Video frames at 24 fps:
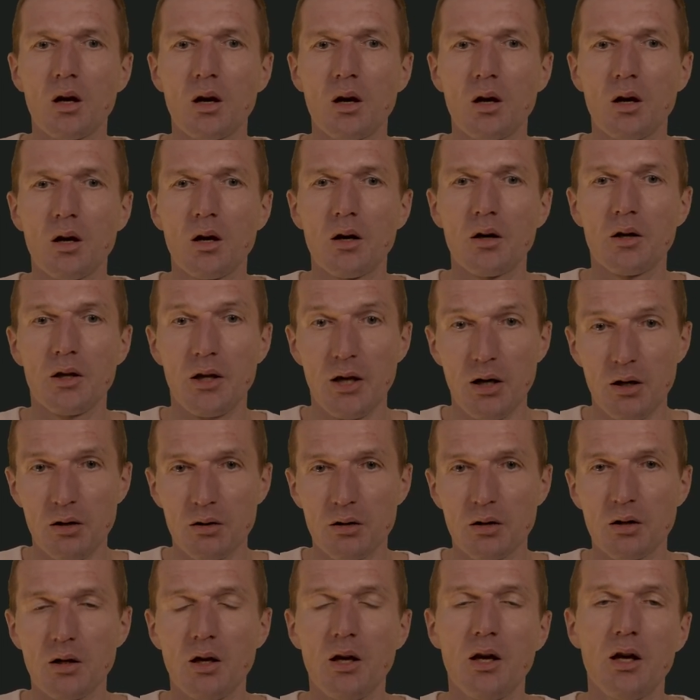
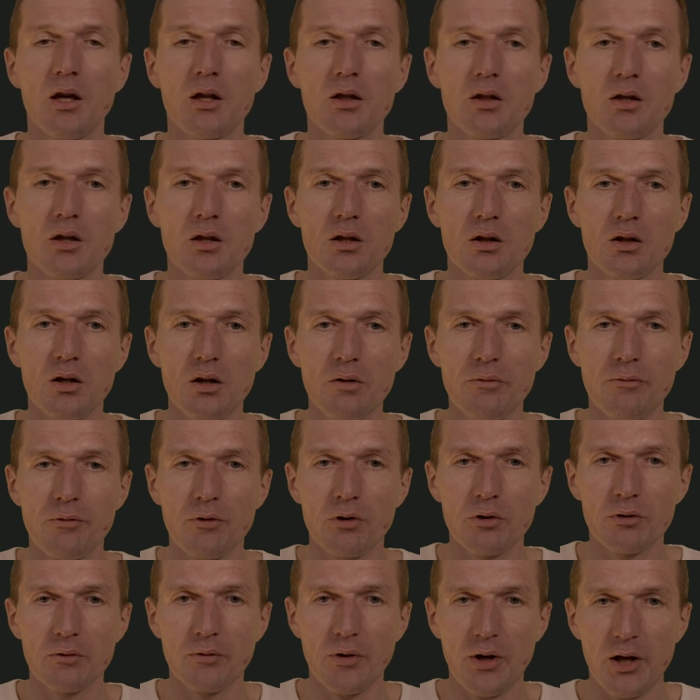And the
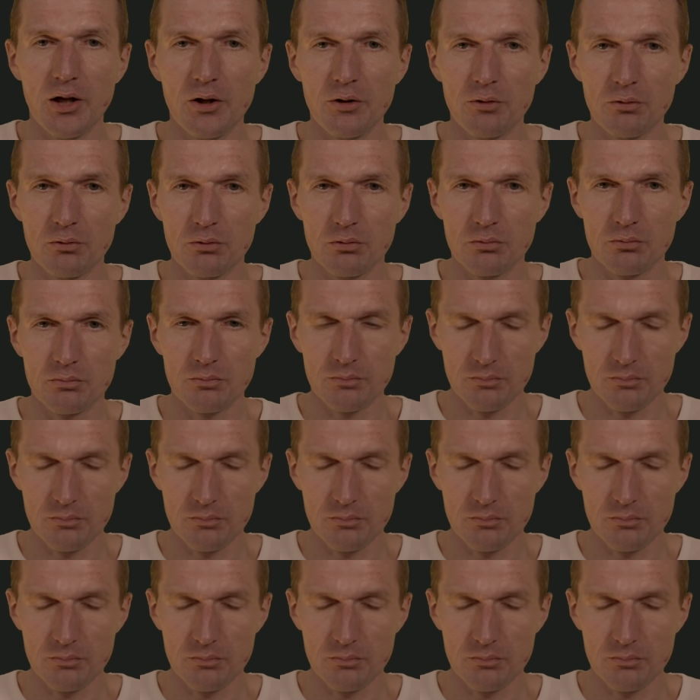default value